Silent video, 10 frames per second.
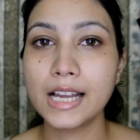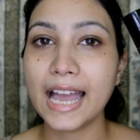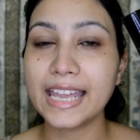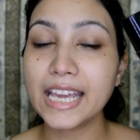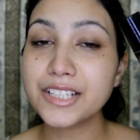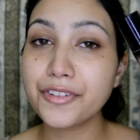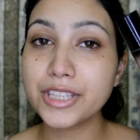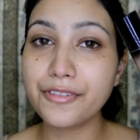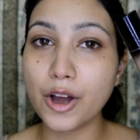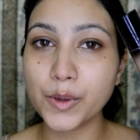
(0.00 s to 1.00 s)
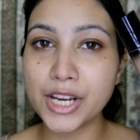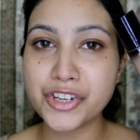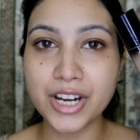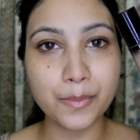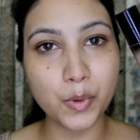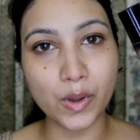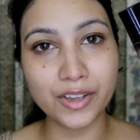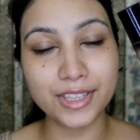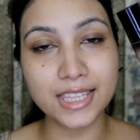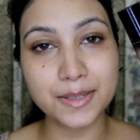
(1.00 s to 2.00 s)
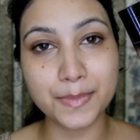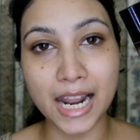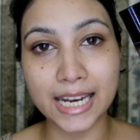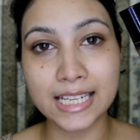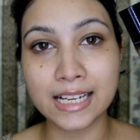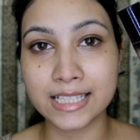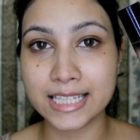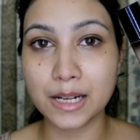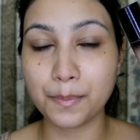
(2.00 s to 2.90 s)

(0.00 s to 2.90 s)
And next for the foundation, I'm going with this Milani Conceal